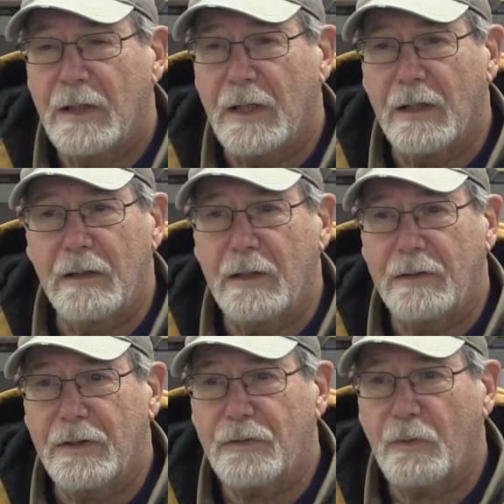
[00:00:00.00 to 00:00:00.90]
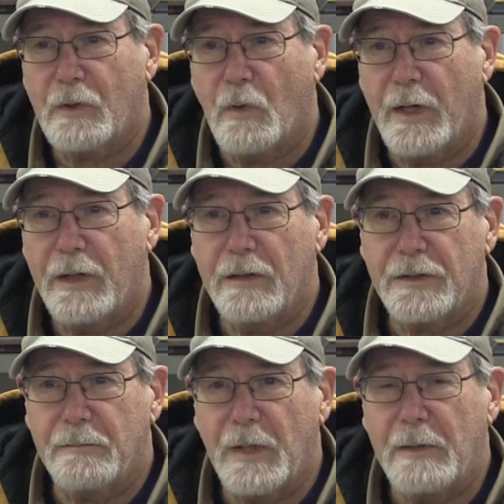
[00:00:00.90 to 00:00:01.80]
and it just
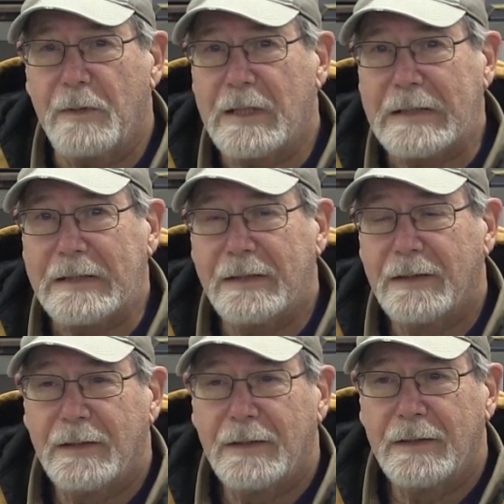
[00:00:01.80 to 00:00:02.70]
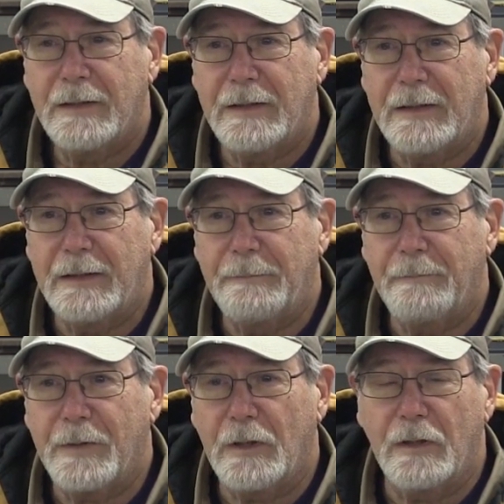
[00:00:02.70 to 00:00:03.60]
requires maybe
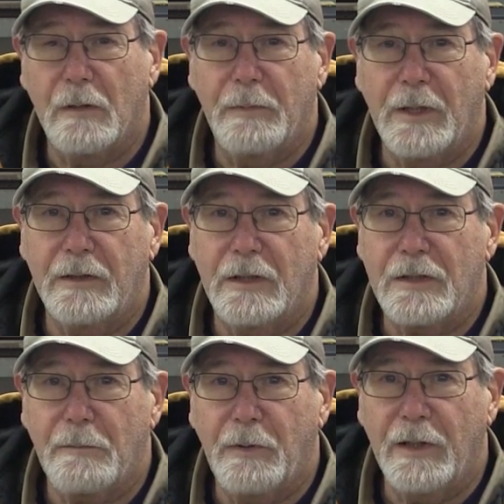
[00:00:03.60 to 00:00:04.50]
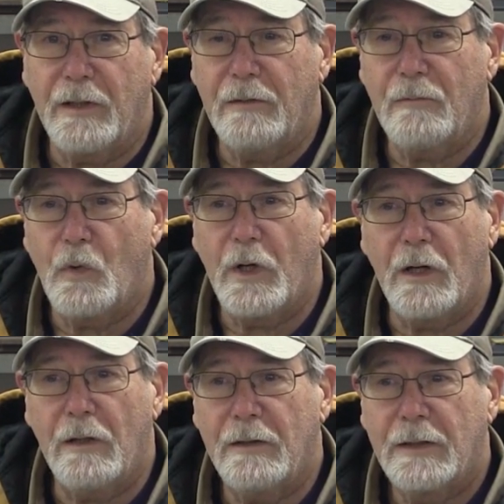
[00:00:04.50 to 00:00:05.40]
a little bit of discipline
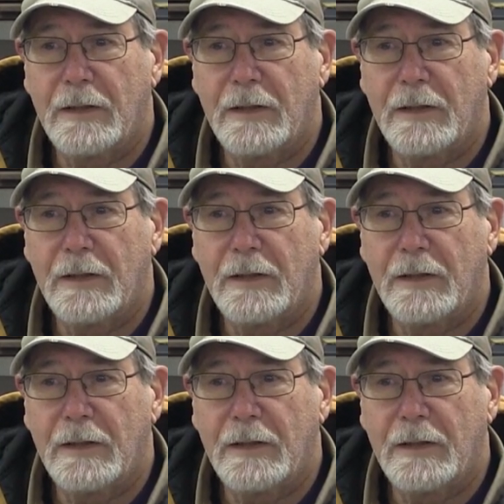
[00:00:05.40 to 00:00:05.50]
where,